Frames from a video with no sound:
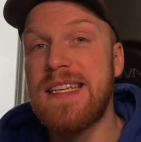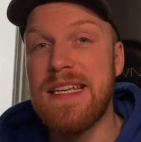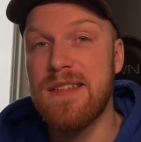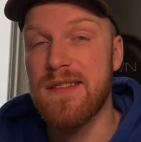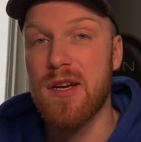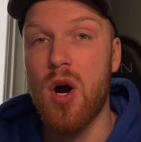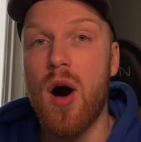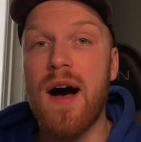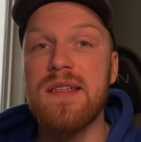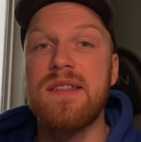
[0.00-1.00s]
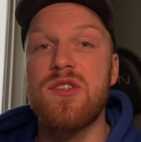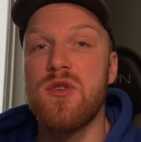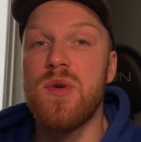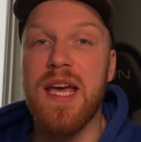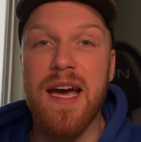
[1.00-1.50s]
into the cost, so
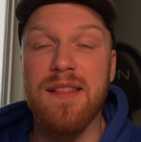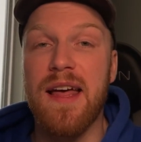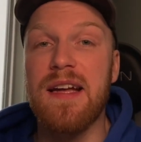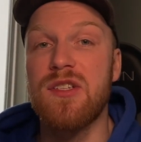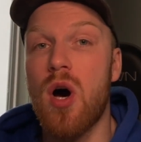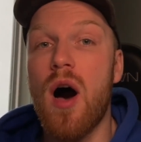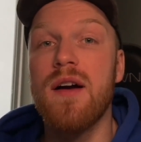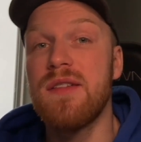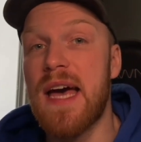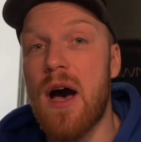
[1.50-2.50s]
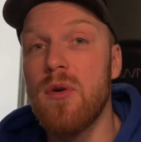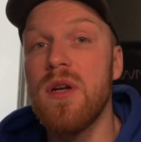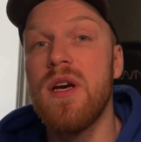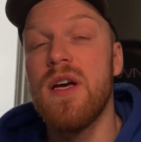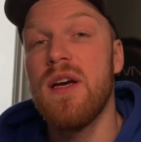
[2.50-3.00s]
you can't like talk down.
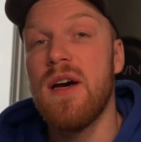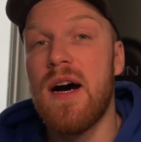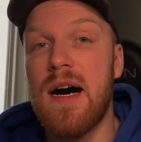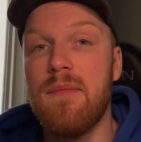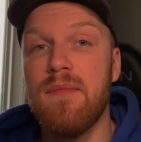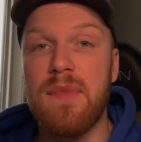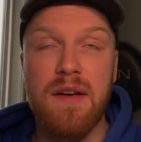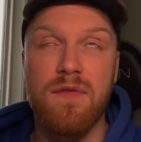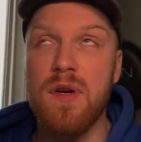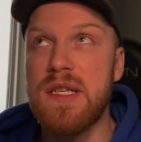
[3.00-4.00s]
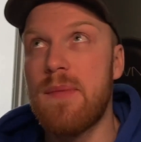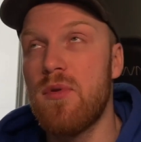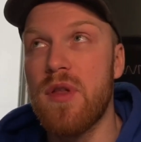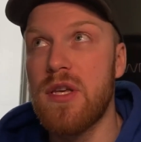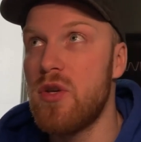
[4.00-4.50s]
Like for example,
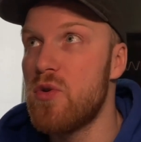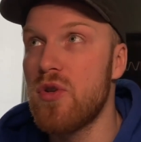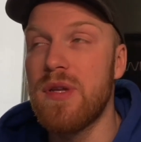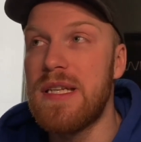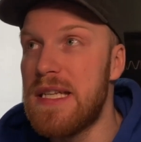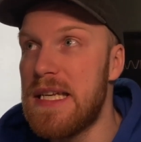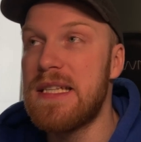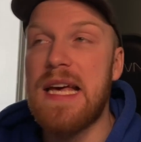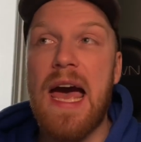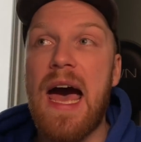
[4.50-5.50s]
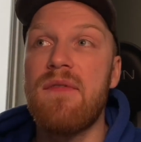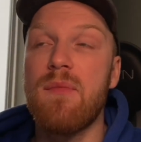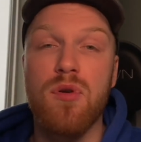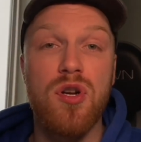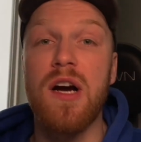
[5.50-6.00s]
they usually need to have a
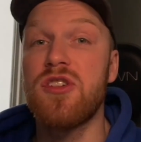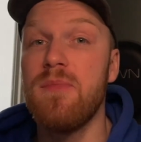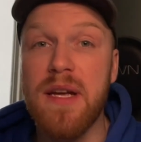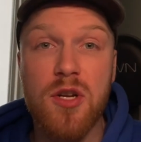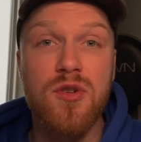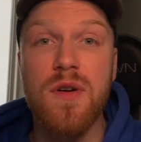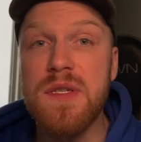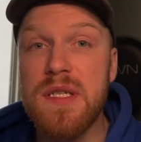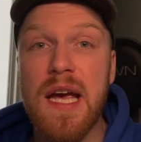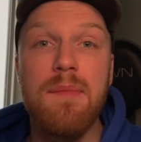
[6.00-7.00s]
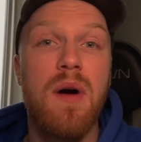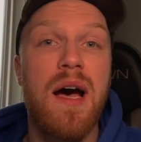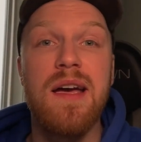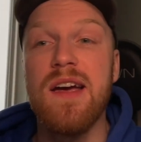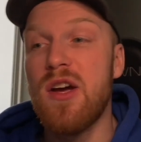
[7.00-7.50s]
production manager on
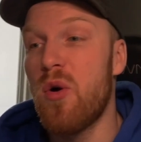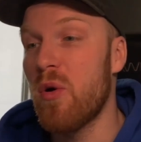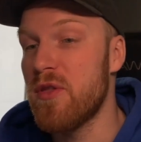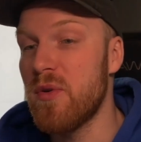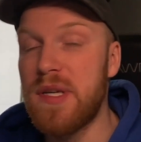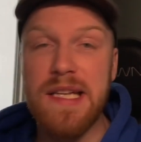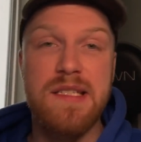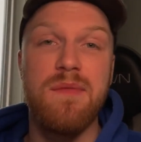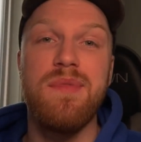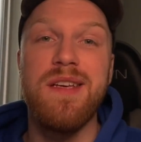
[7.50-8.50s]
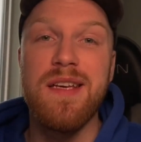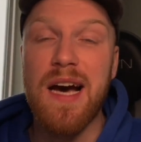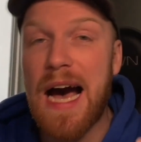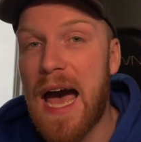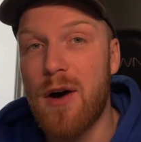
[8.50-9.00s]
standby, or there needs to be a
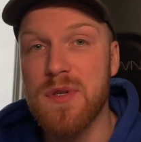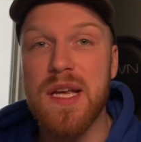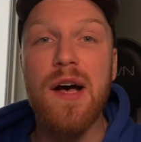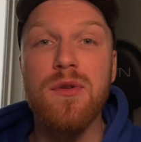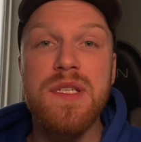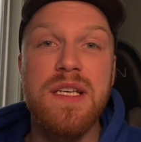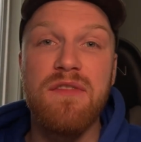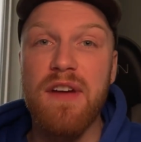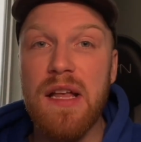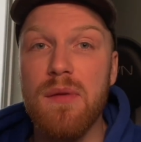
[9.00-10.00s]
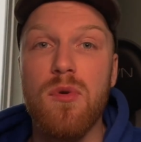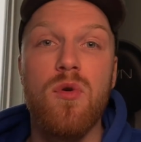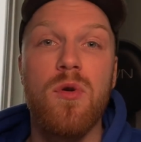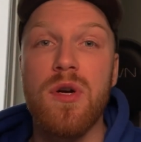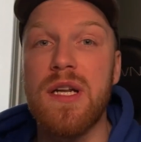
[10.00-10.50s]
house LD
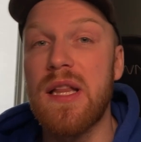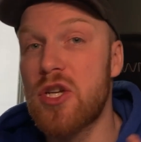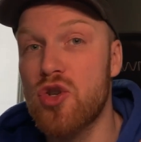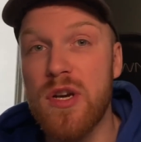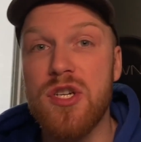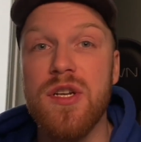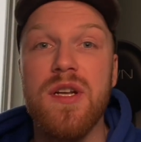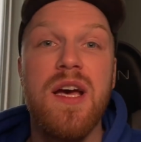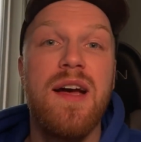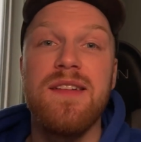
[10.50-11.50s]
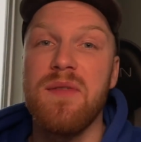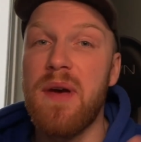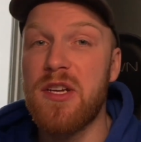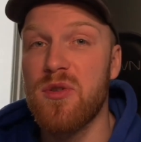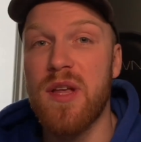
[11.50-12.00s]
available or an electrician to
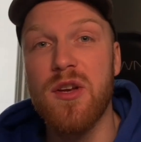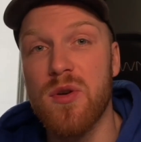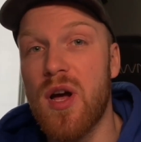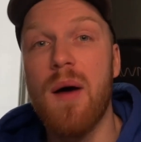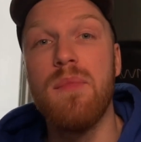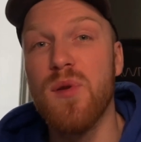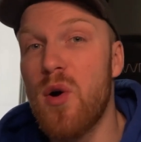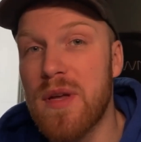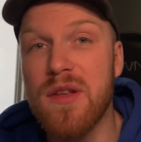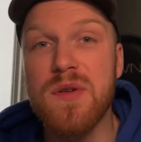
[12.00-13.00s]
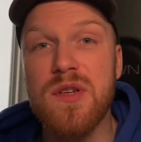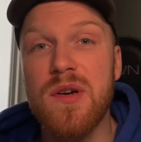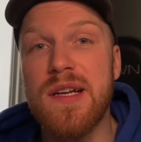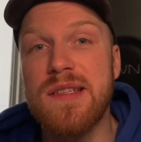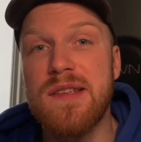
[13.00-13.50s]
make sure that you're not blowing their
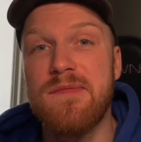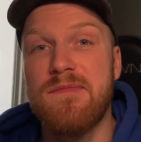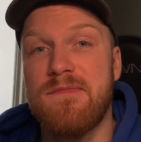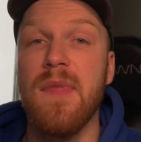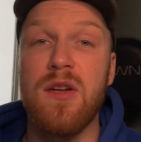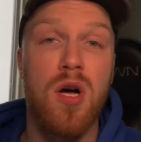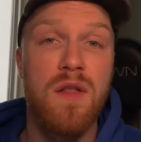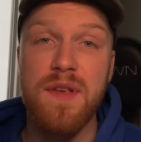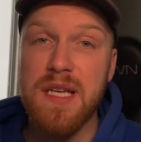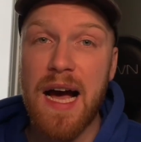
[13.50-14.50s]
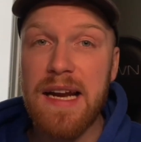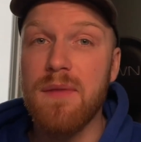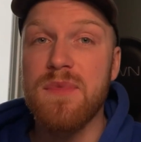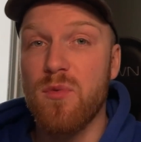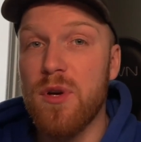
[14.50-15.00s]
circuits. And all of these
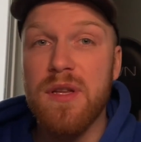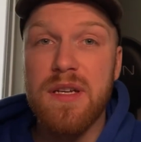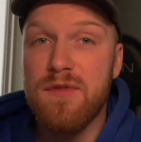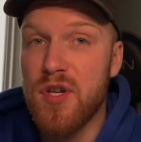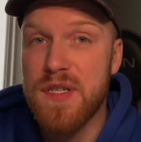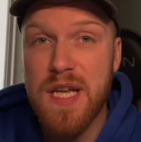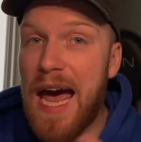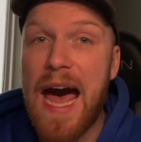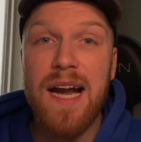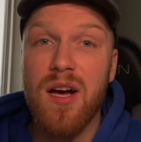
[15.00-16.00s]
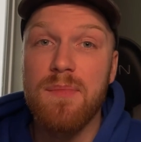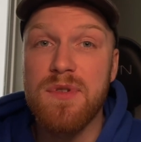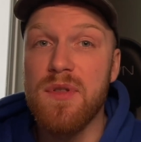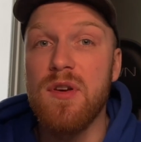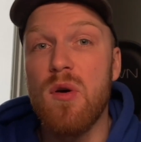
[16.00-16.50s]
items really just add up
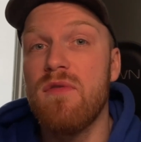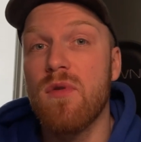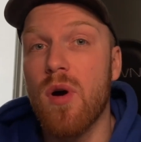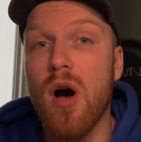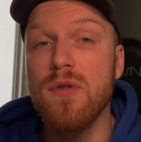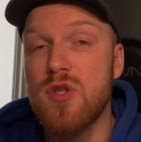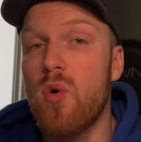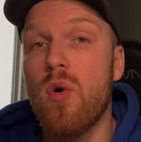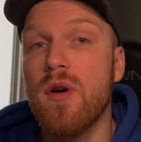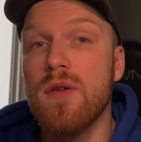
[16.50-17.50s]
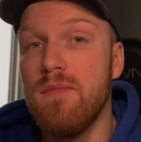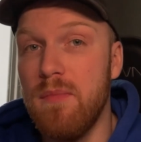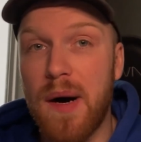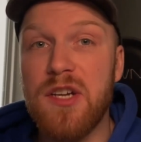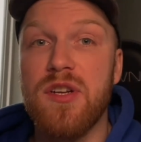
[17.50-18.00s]
to the overall tour
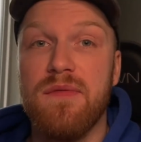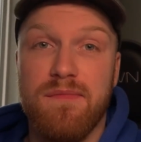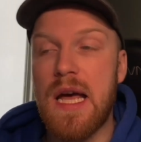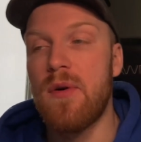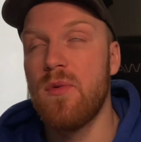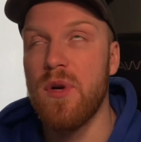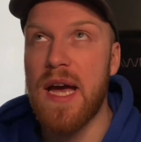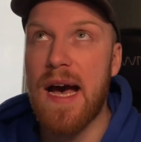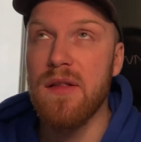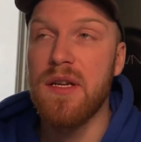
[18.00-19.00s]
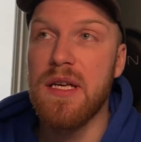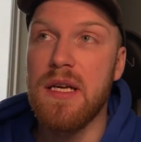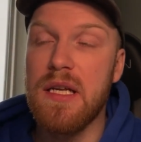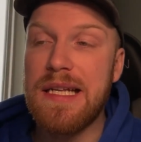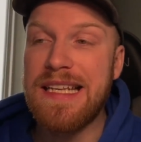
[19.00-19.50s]
budget. Now in
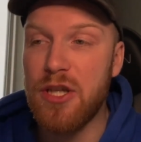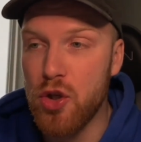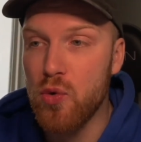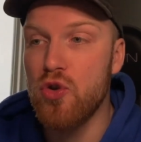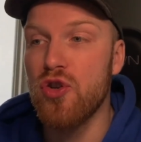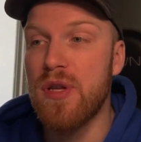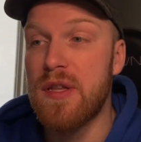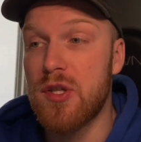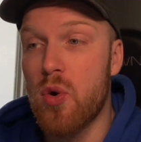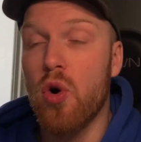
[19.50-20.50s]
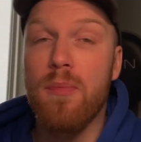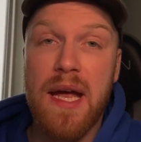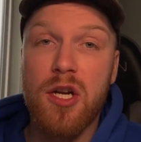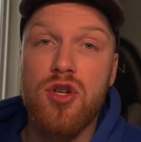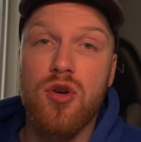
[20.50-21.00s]
reality, usually the tour
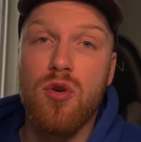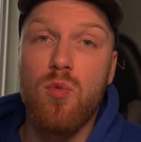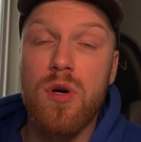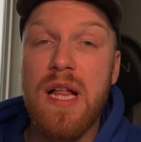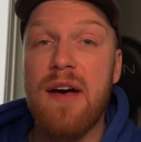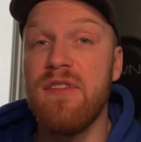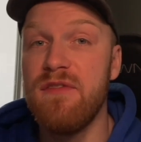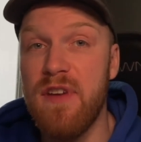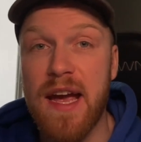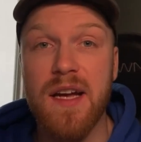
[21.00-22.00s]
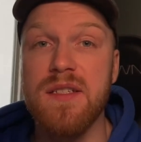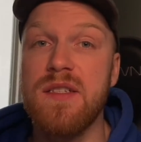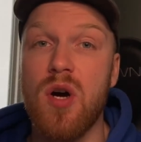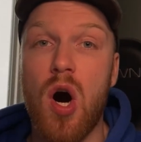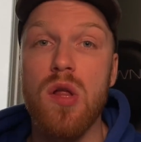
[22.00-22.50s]
manager will have
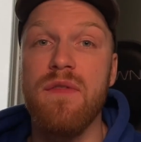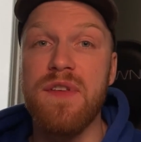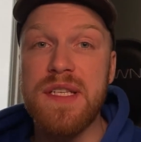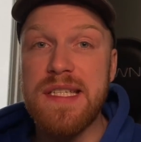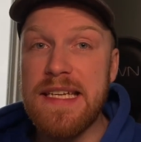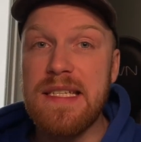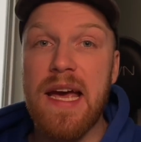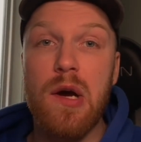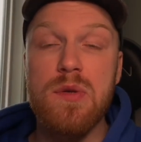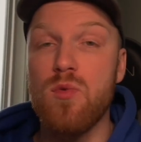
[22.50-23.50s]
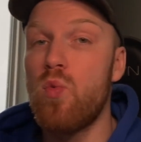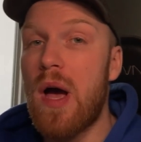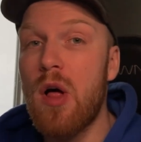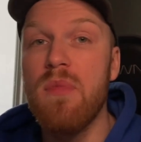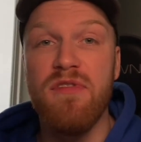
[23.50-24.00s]
advanced all of these details
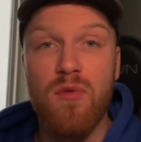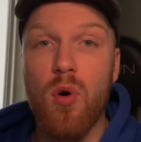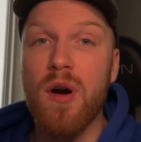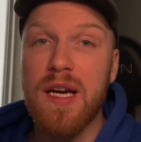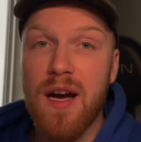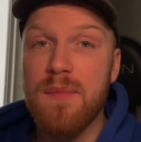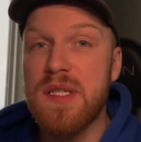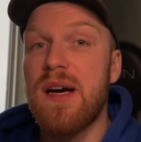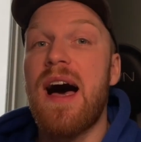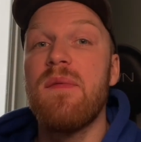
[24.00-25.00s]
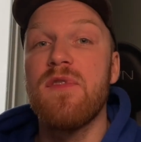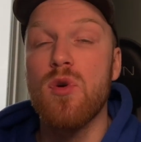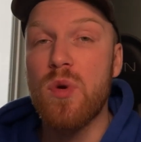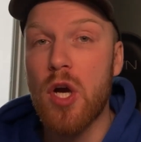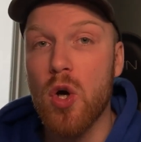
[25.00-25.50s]
well before it comes time for the
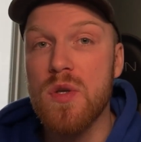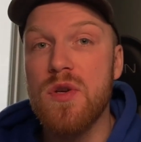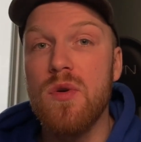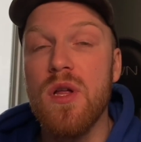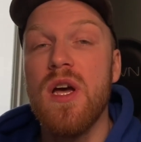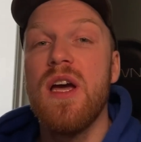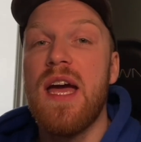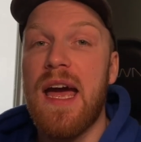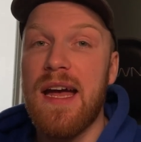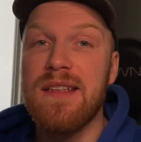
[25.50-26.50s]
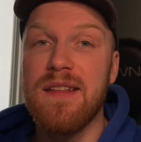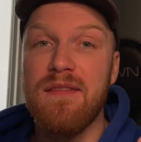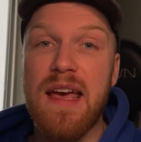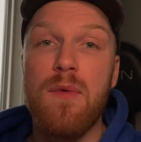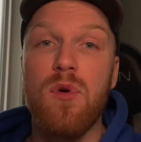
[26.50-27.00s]
rehearsal, and
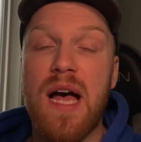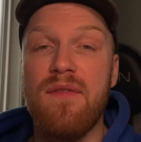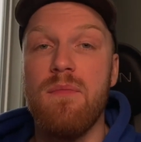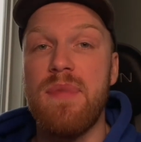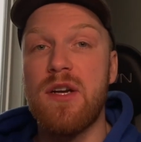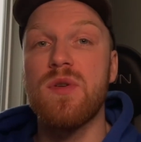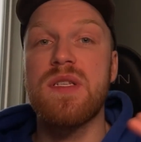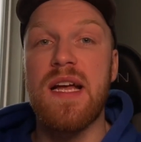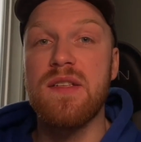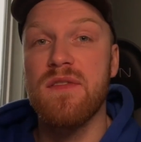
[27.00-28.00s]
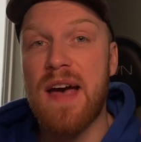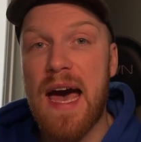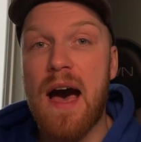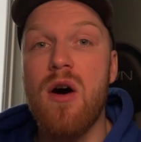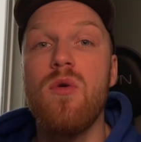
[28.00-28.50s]
they will have a better sense of
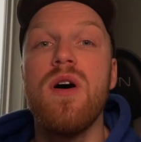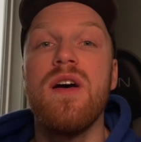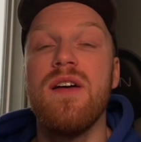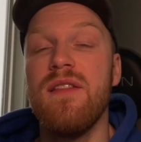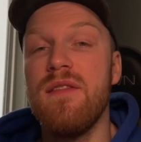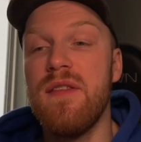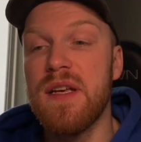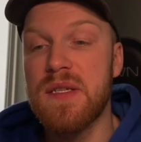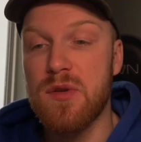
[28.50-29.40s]
how this